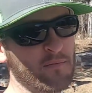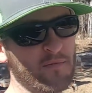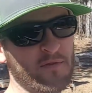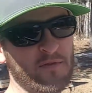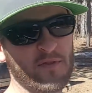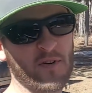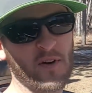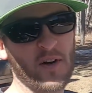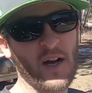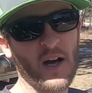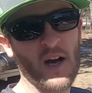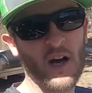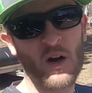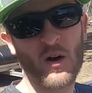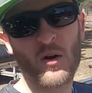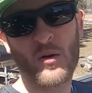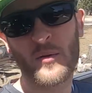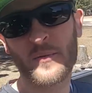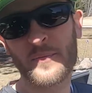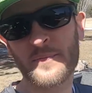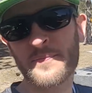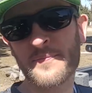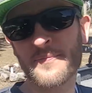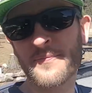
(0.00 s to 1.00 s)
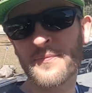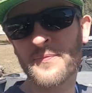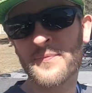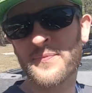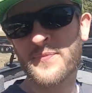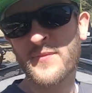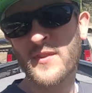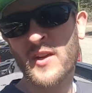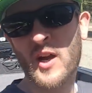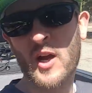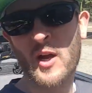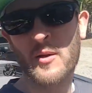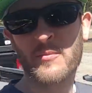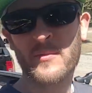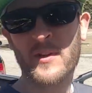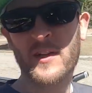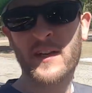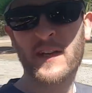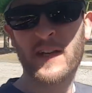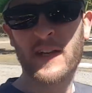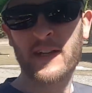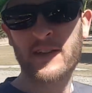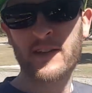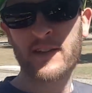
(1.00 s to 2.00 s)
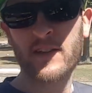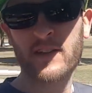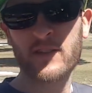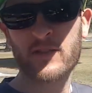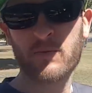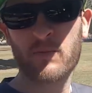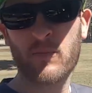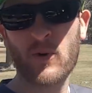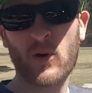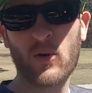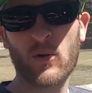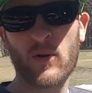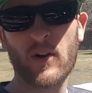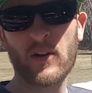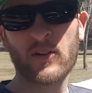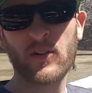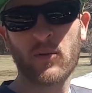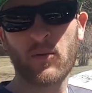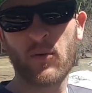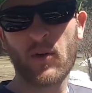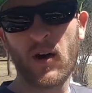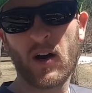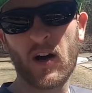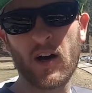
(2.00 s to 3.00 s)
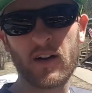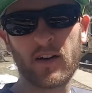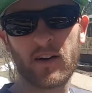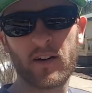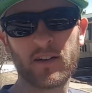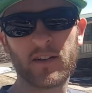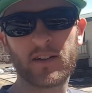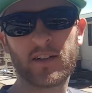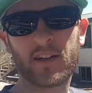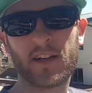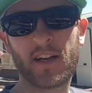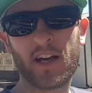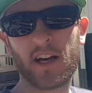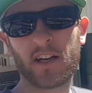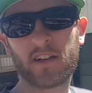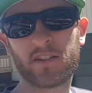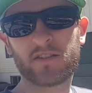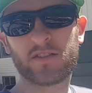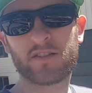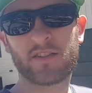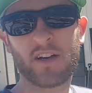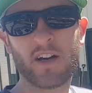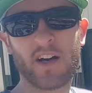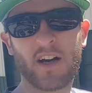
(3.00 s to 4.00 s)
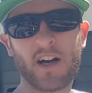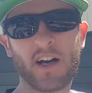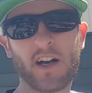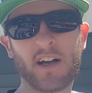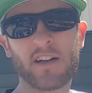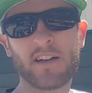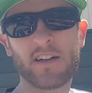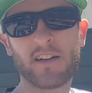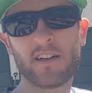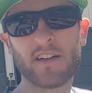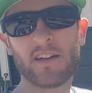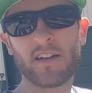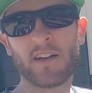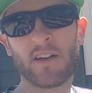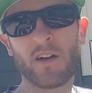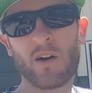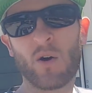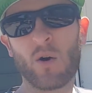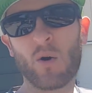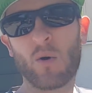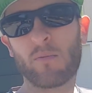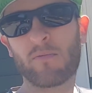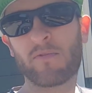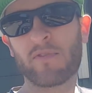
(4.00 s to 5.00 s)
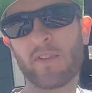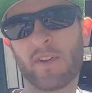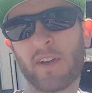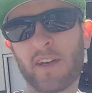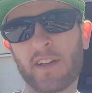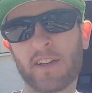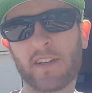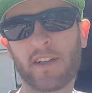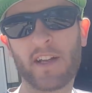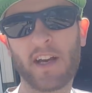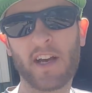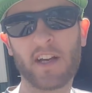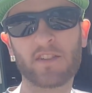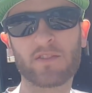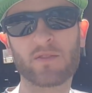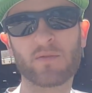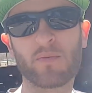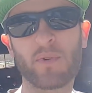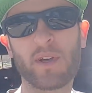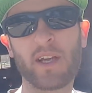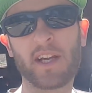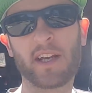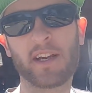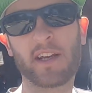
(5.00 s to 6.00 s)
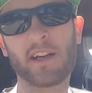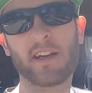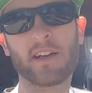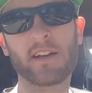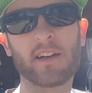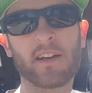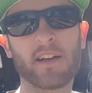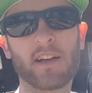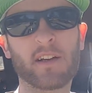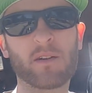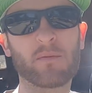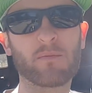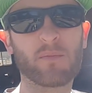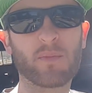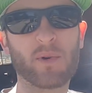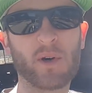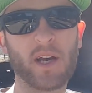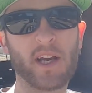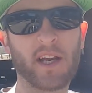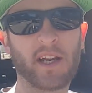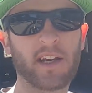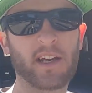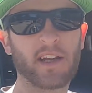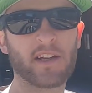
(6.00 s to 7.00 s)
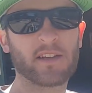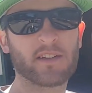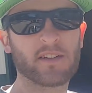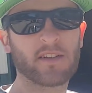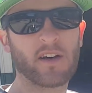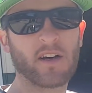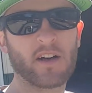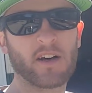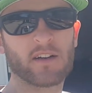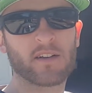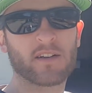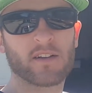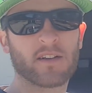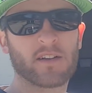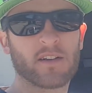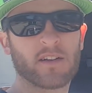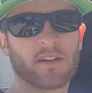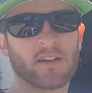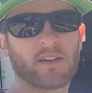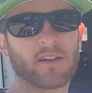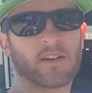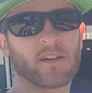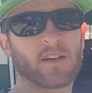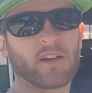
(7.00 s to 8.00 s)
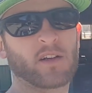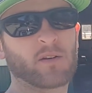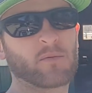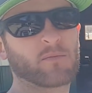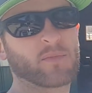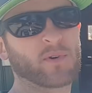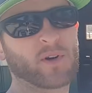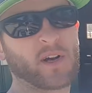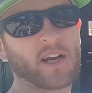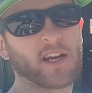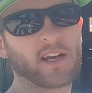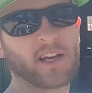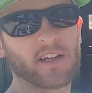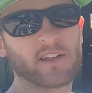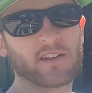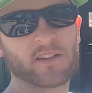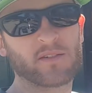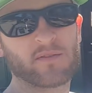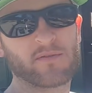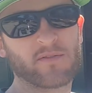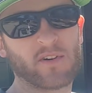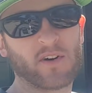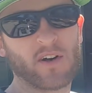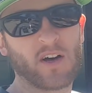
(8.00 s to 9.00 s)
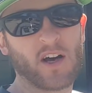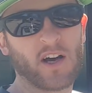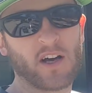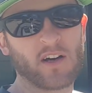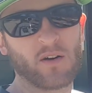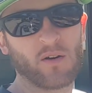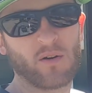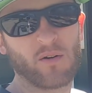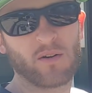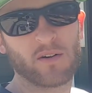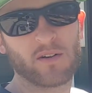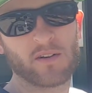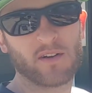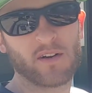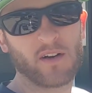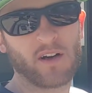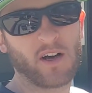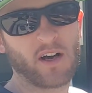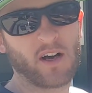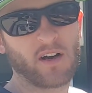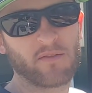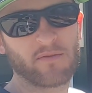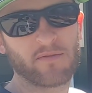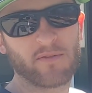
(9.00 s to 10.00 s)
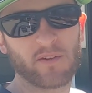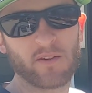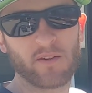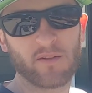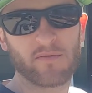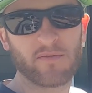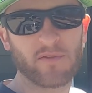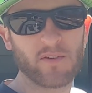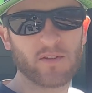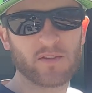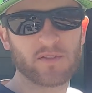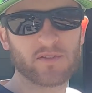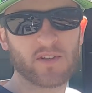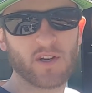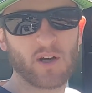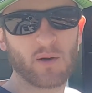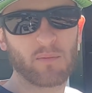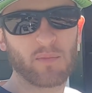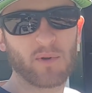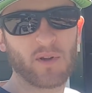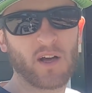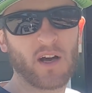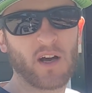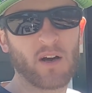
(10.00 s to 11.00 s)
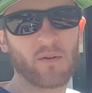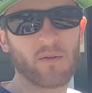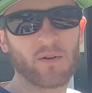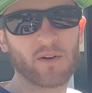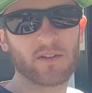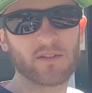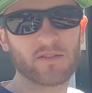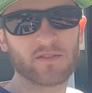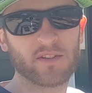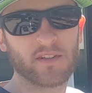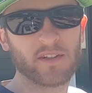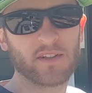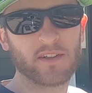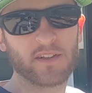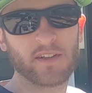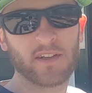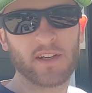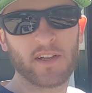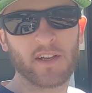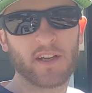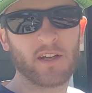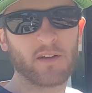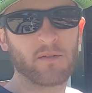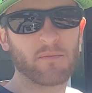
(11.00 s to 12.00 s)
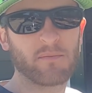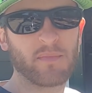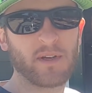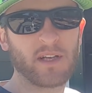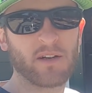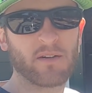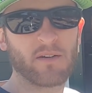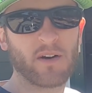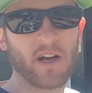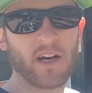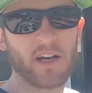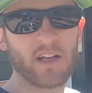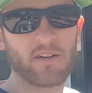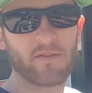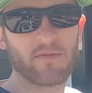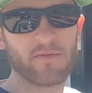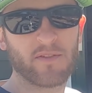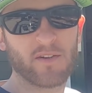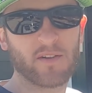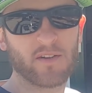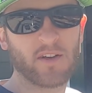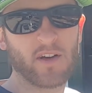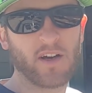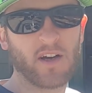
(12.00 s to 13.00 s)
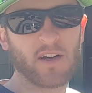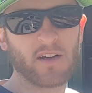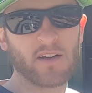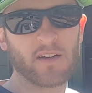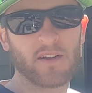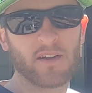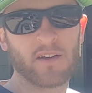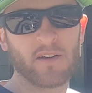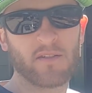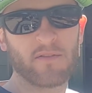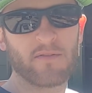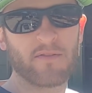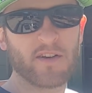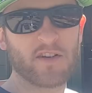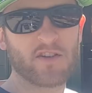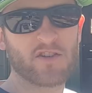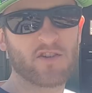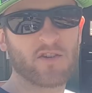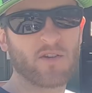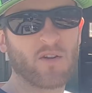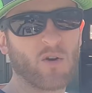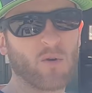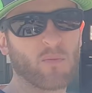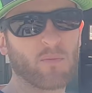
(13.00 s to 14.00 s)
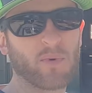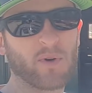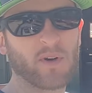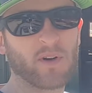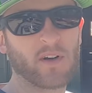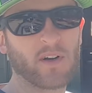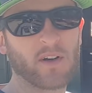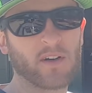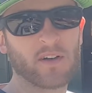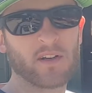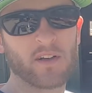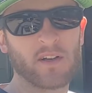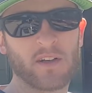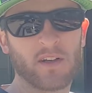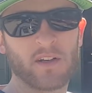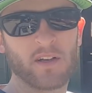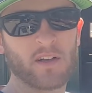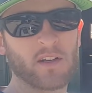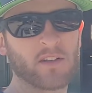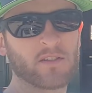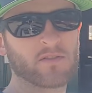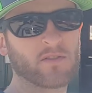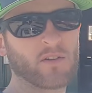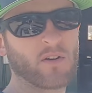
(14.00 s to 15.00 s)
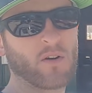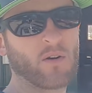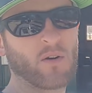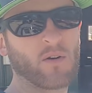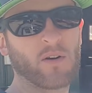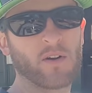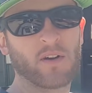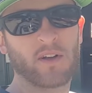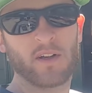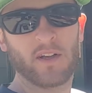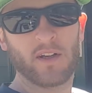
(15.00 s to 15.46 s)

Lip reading: For now, I'm gonna get this boat on the water in the next, hopefully in the next week, and break in the Verado for the first couple hours, and be ready for the fishing opener. So